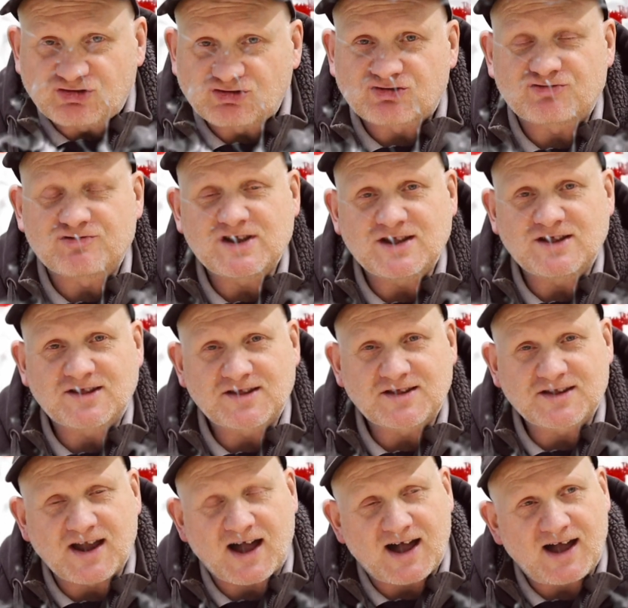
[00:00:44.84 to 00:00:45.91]
Street
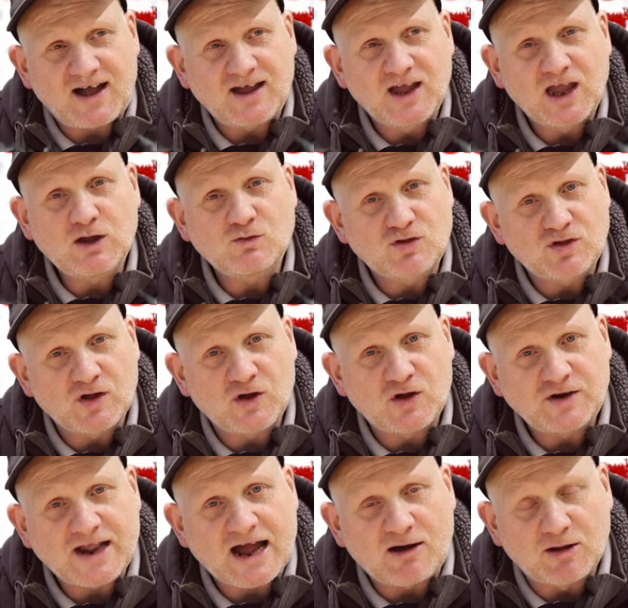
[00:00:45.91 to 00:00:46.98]
star who
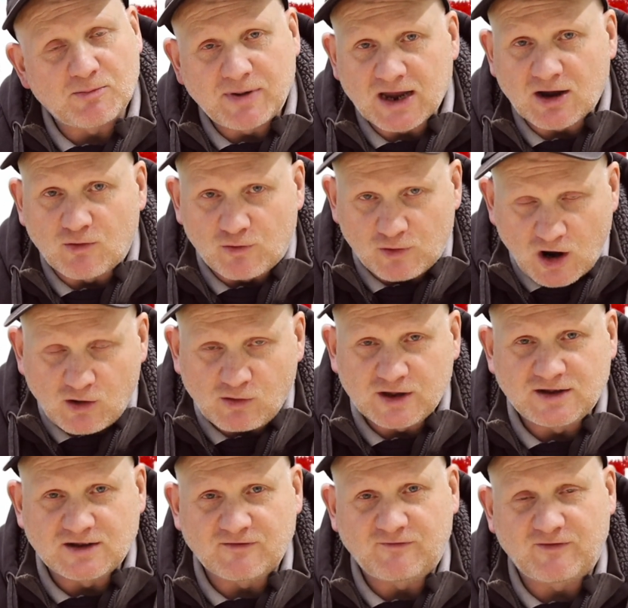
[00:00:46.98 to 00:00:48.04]
turned down a bigger role
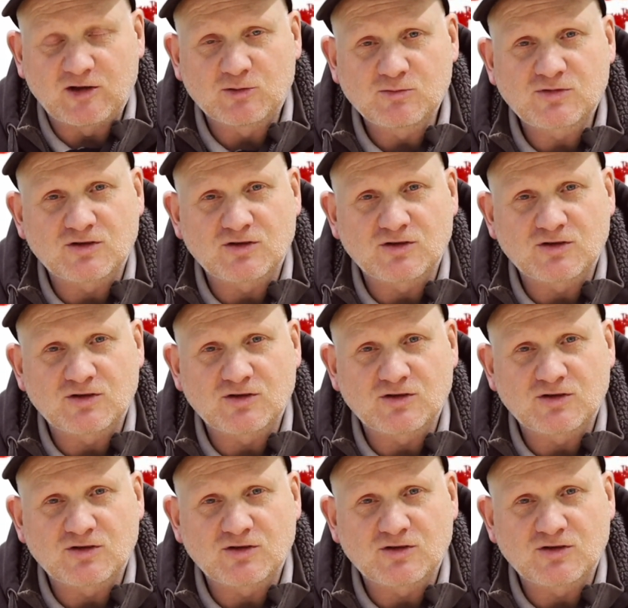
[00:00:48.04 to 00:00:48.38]
in the film